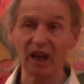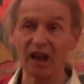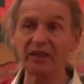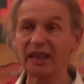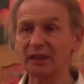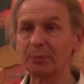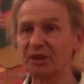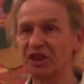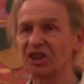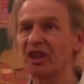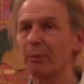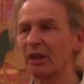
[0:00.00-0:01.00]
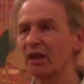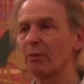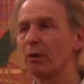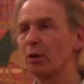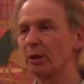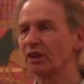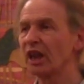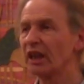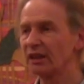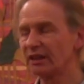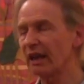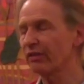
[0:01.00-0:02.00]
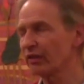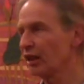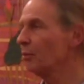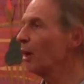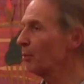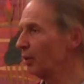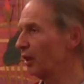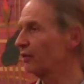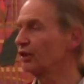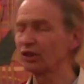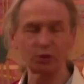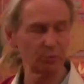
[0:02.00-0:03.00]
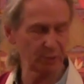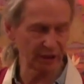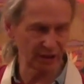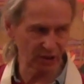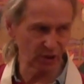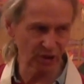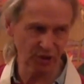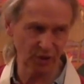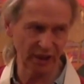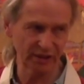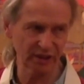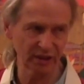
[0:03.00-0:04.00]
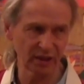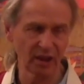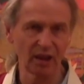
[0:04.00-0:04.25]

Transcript: And that's the position I'm in at the moment. Definitely my preference would be to cross-dress.